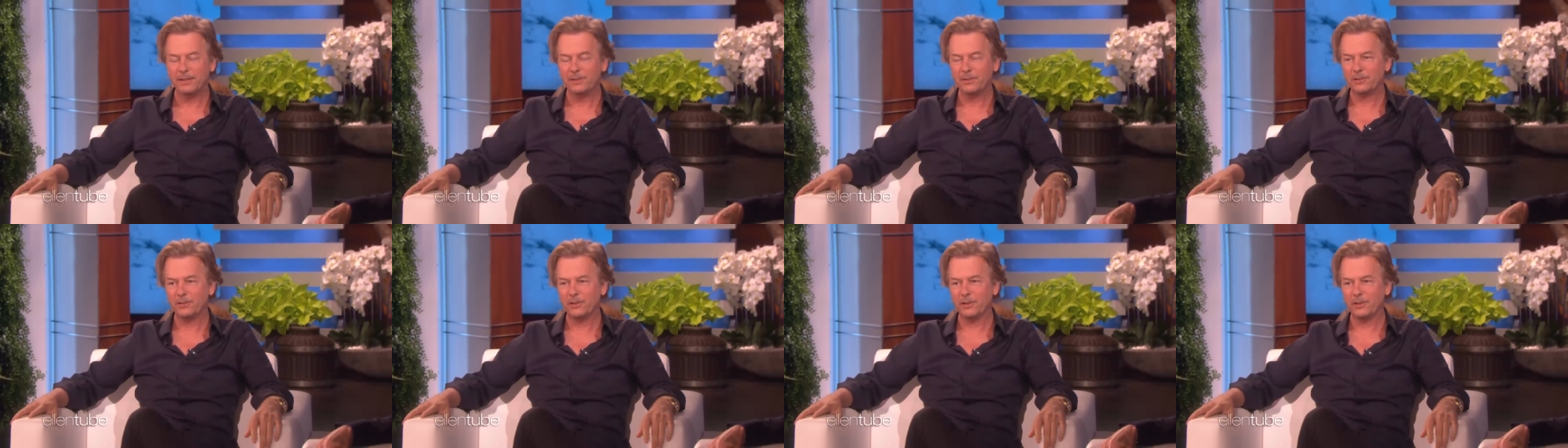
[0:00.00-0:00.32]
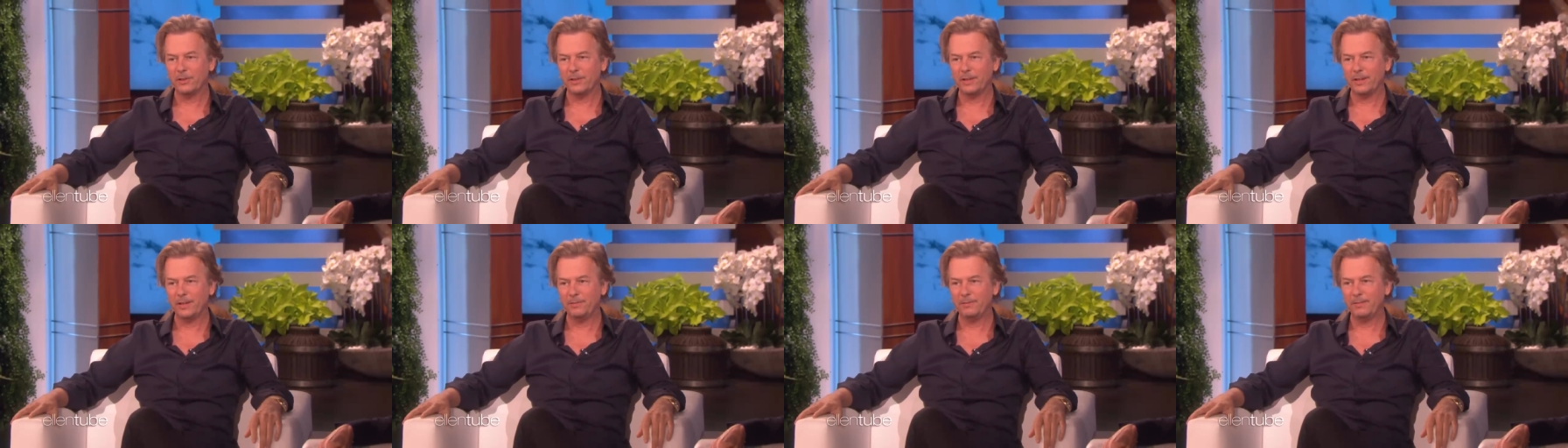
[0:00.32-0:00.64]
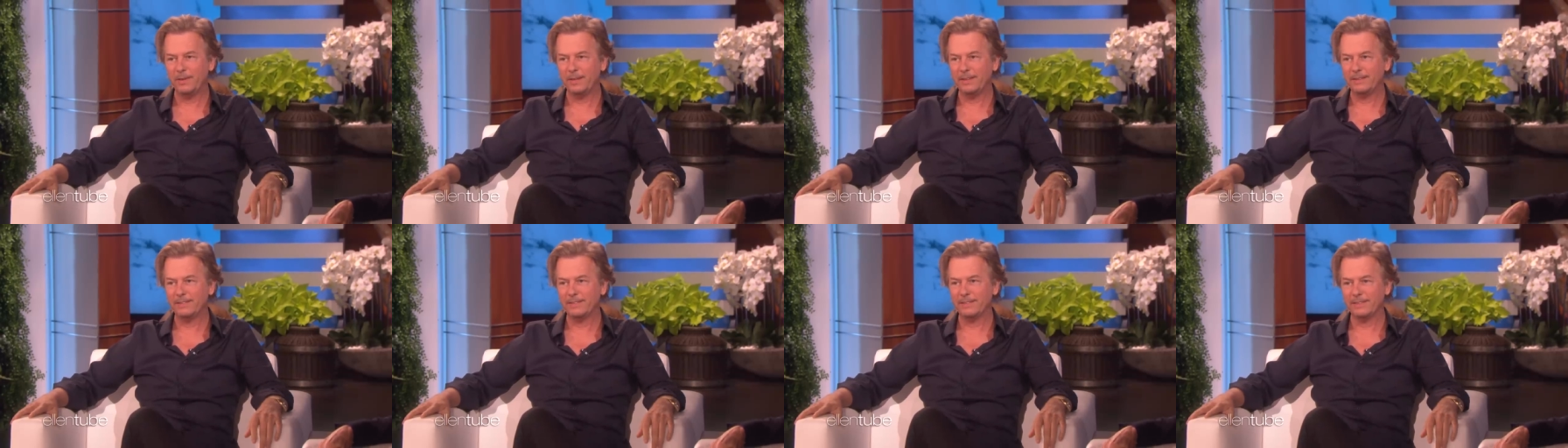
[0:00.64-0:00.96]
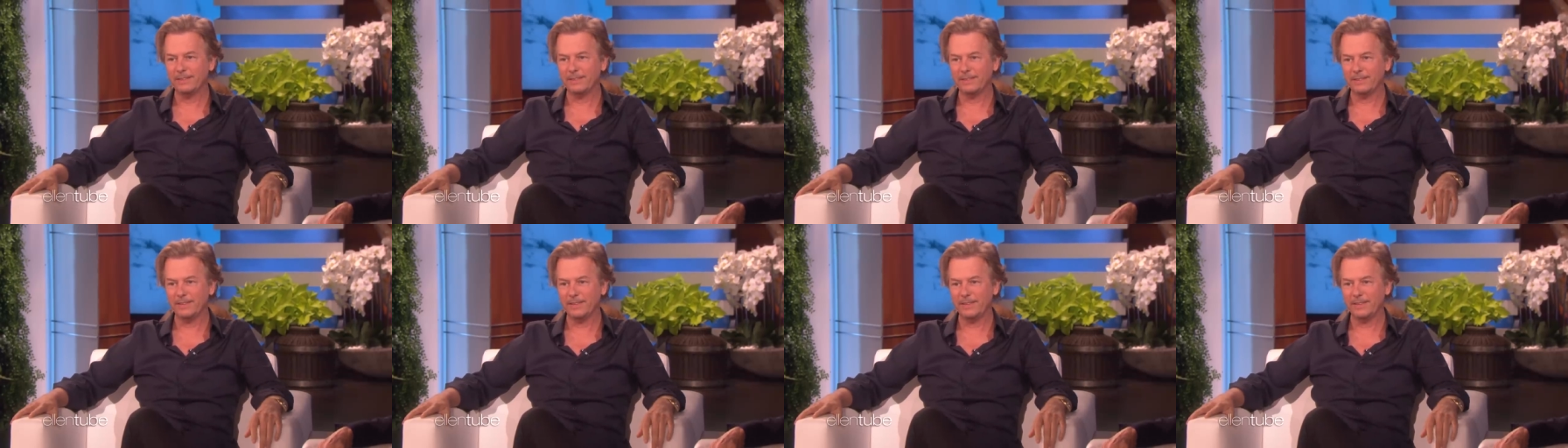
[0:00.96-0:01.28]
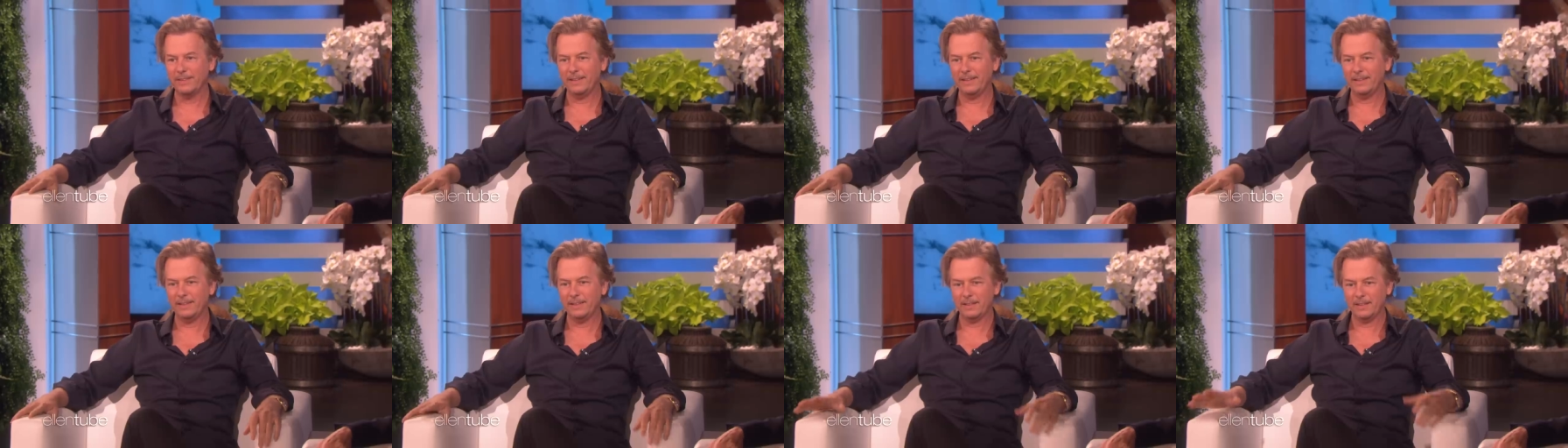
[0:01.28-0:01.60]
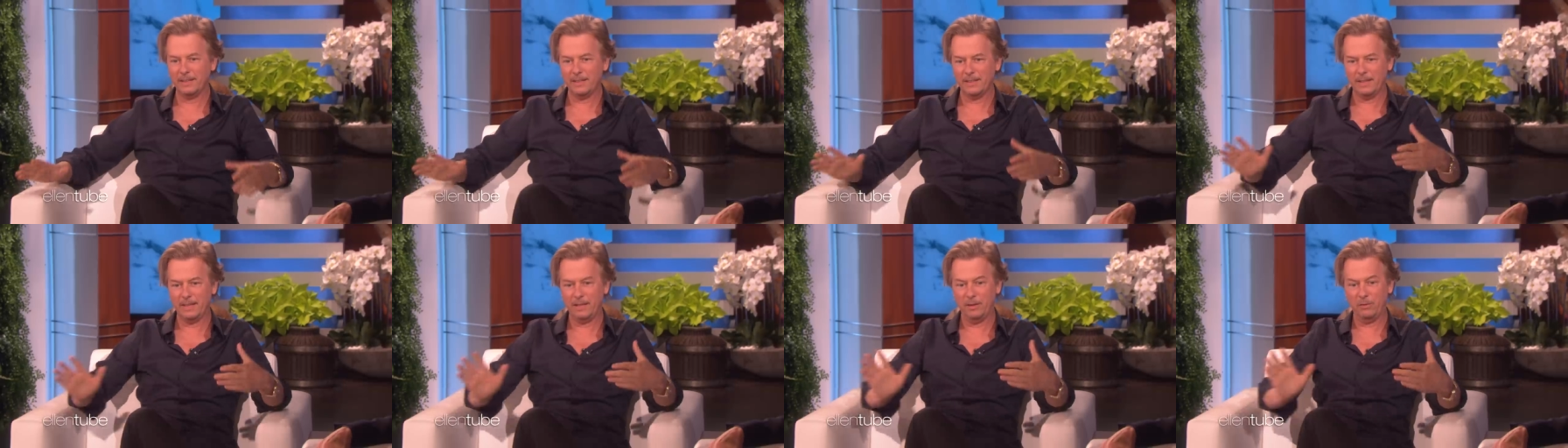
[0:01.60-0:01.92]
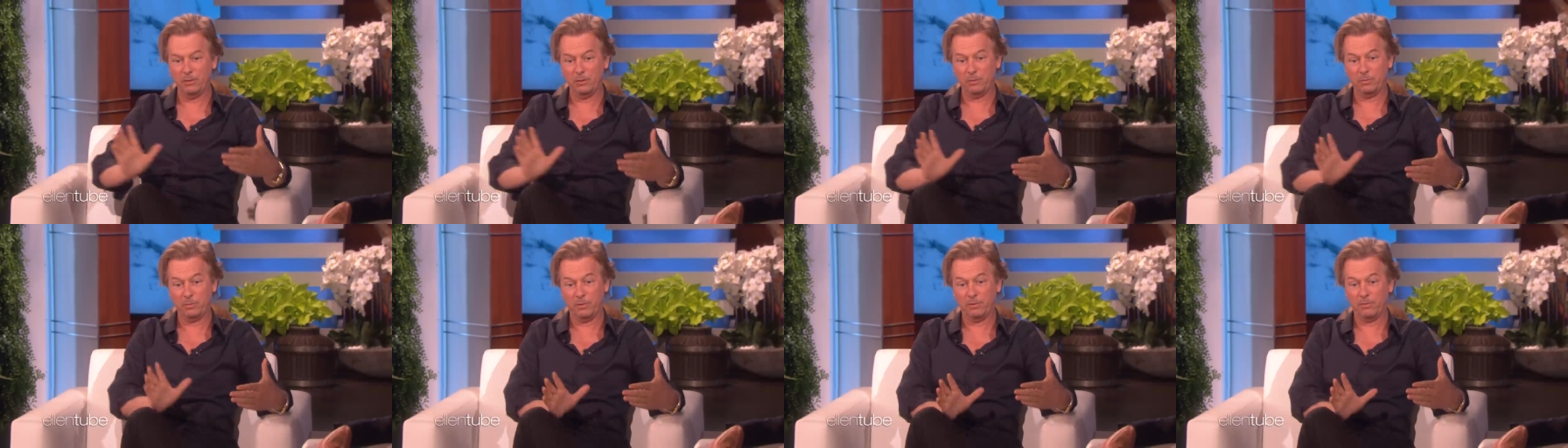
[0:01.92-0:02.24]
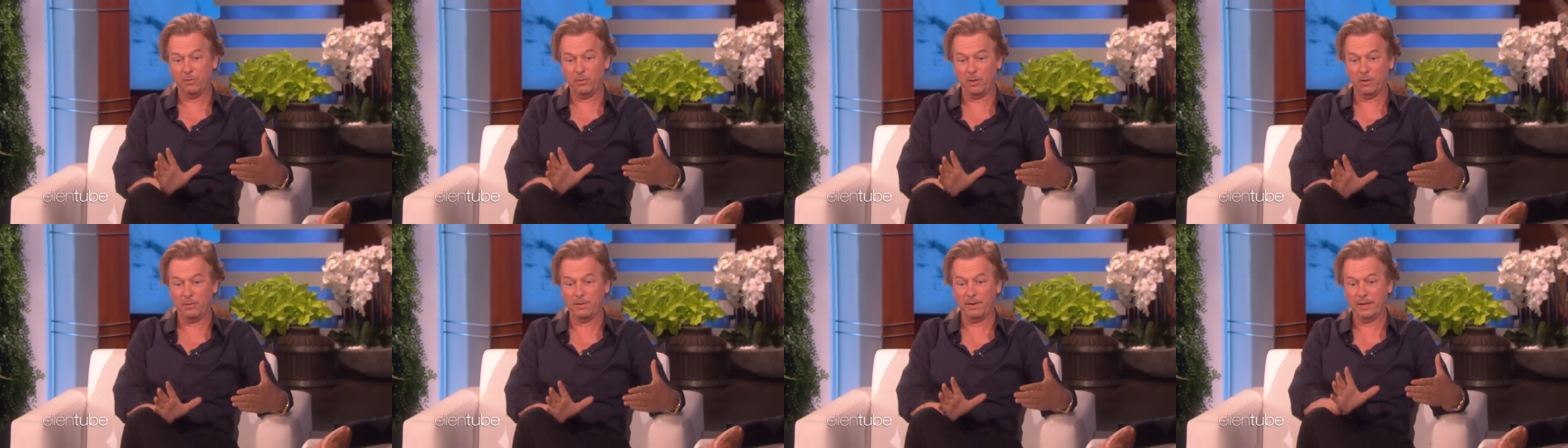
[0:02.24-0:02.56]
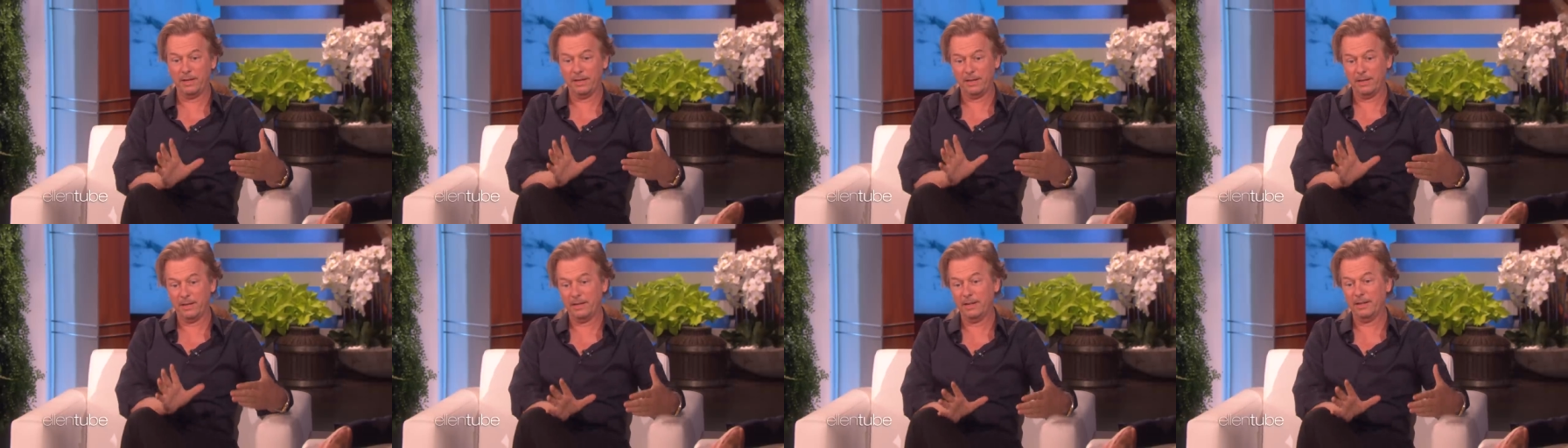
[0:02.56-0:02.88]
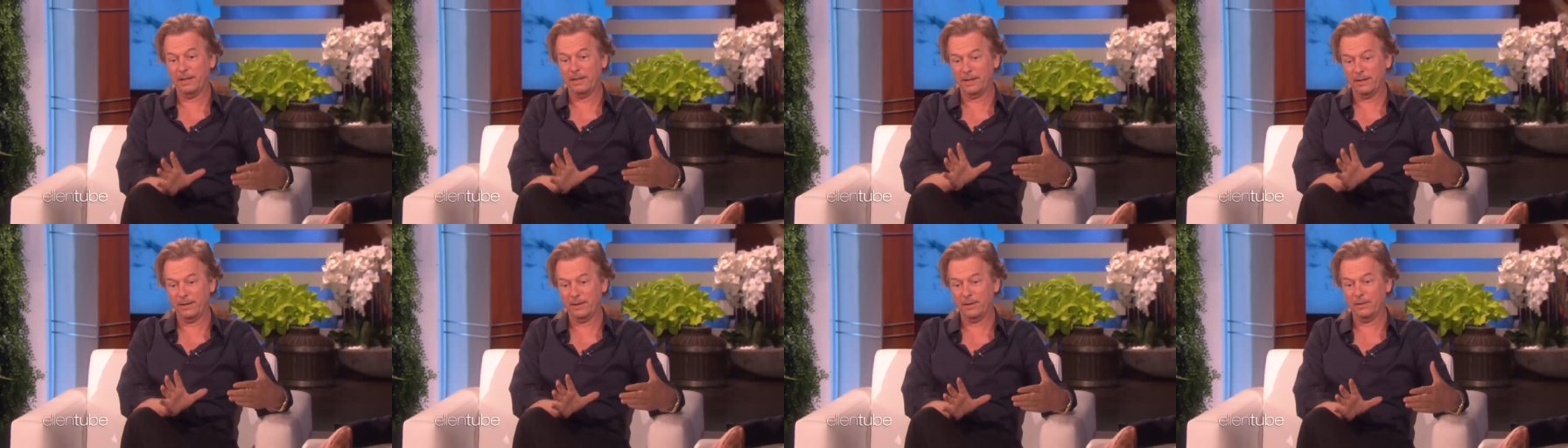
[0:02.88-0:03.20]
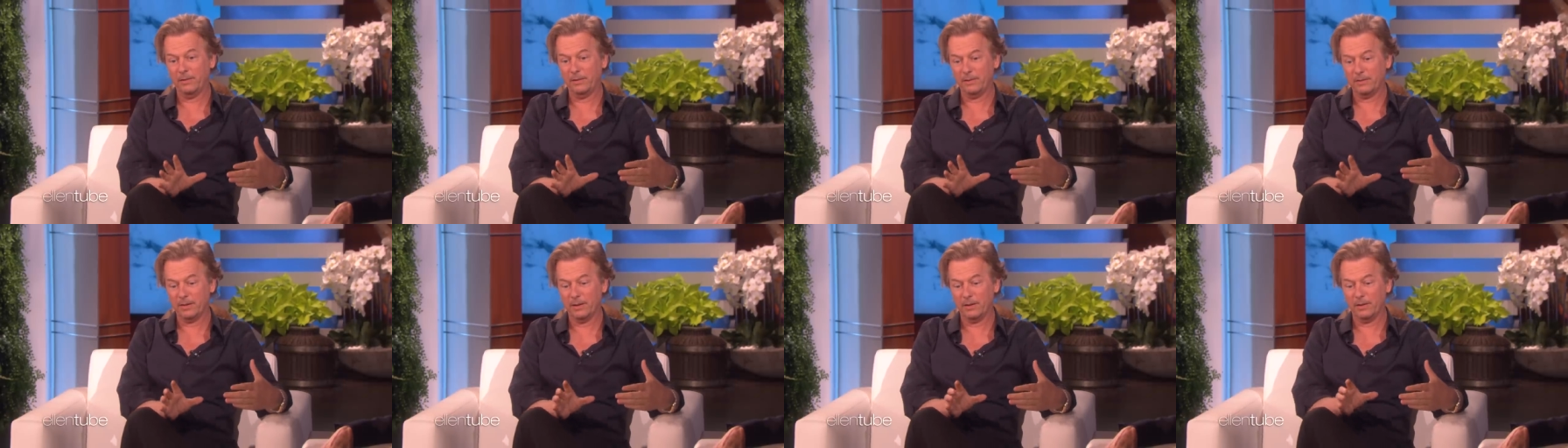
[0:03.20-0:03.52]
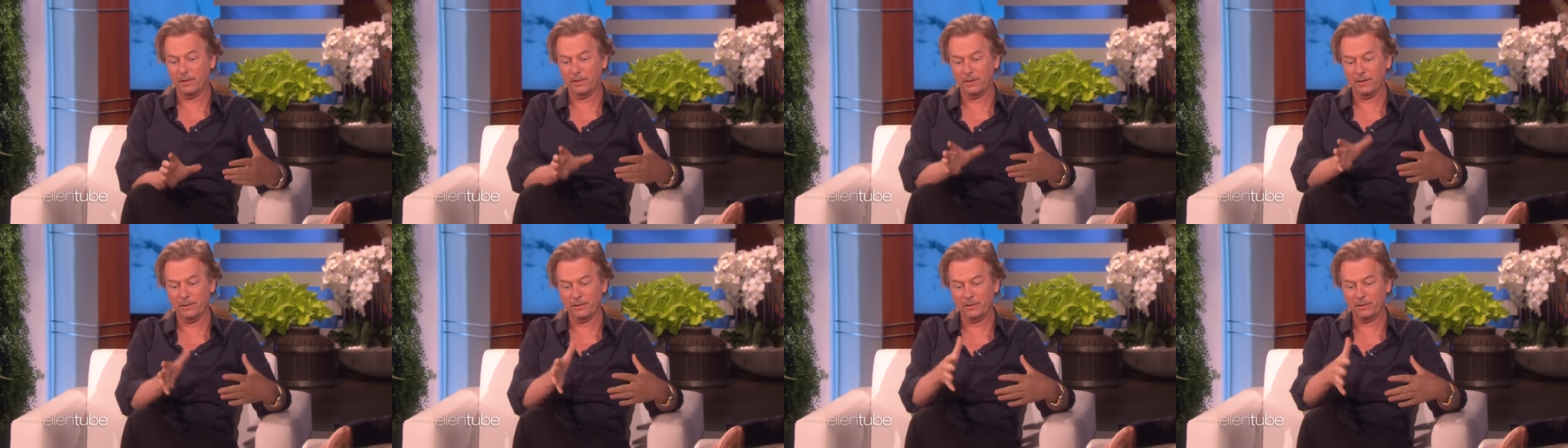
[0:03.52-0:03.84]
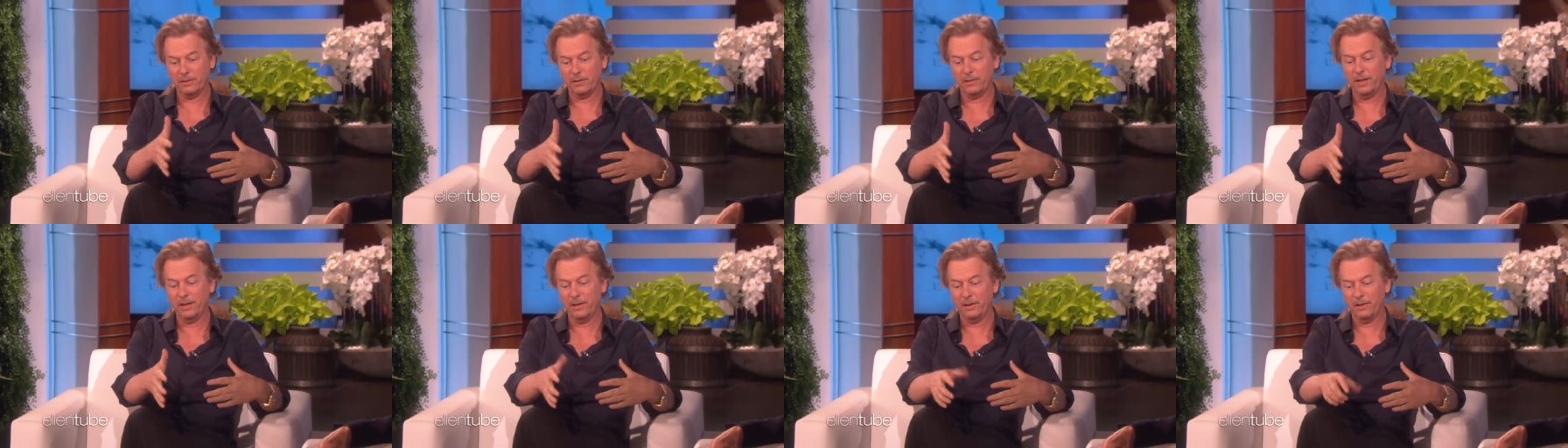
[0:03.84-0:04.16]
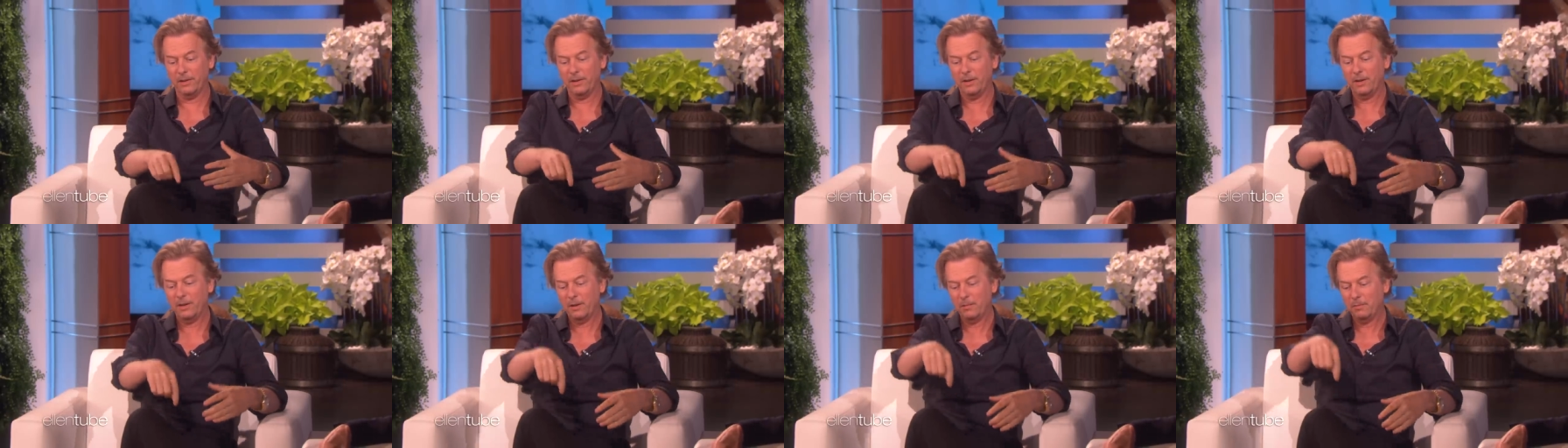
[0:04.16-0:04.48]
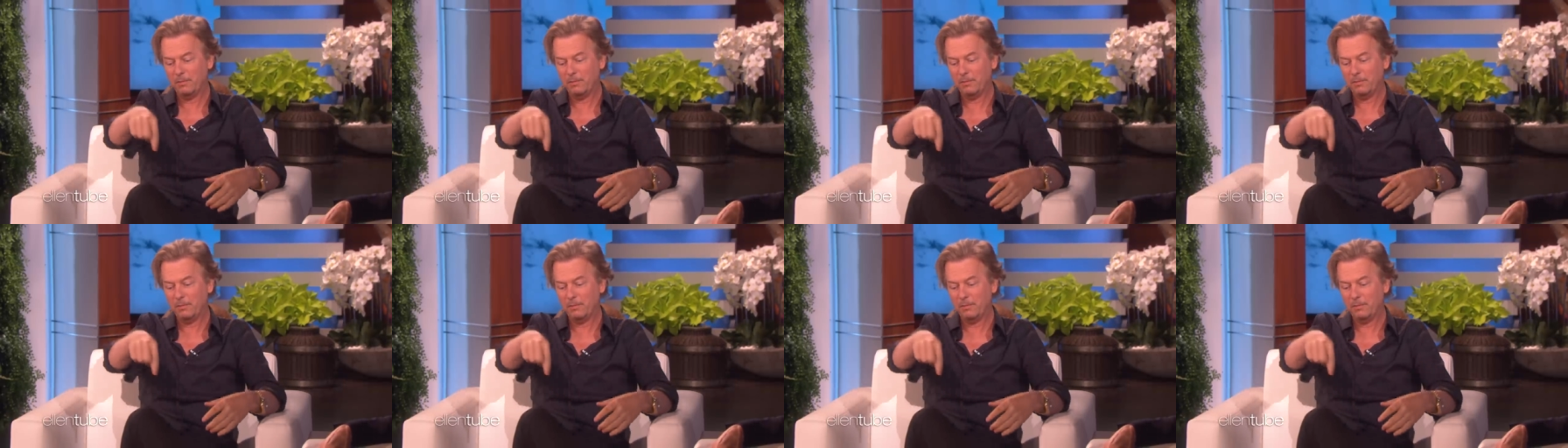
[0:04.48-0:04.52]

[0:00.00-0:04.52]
So they basically he was performing in, in a hotel in a theater,